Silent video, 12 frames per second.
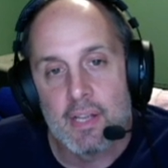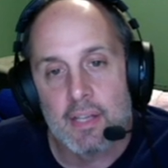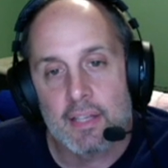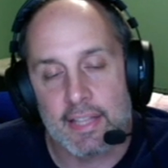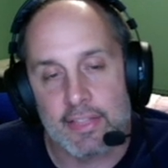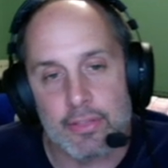
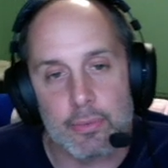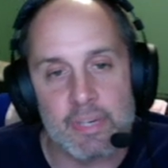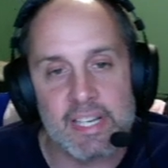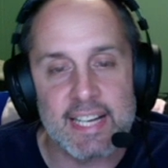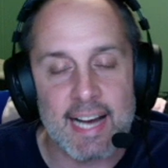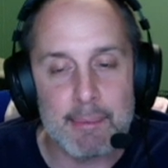Got
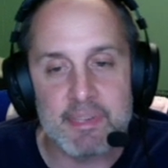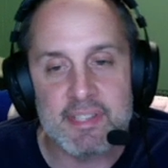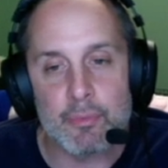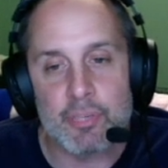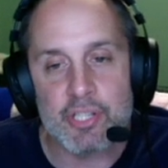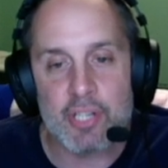3
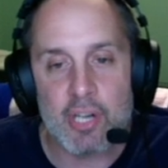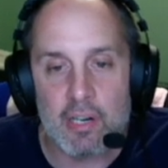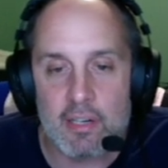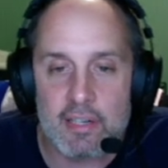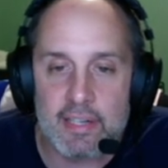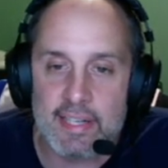copies of Wish
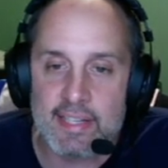Hard.